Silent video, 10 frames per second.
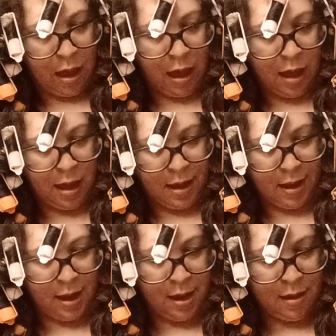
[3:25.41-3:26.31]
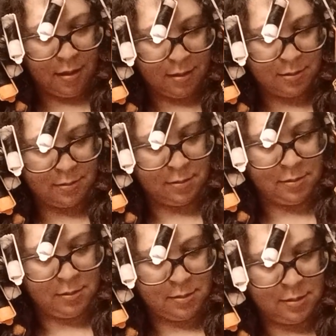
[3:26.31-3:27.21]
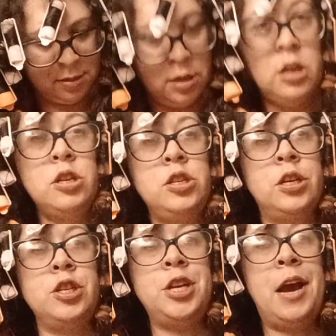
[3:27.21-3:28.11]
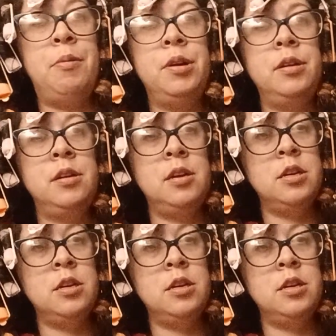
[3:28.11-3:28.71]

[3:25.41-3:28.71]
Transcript: I took a shower.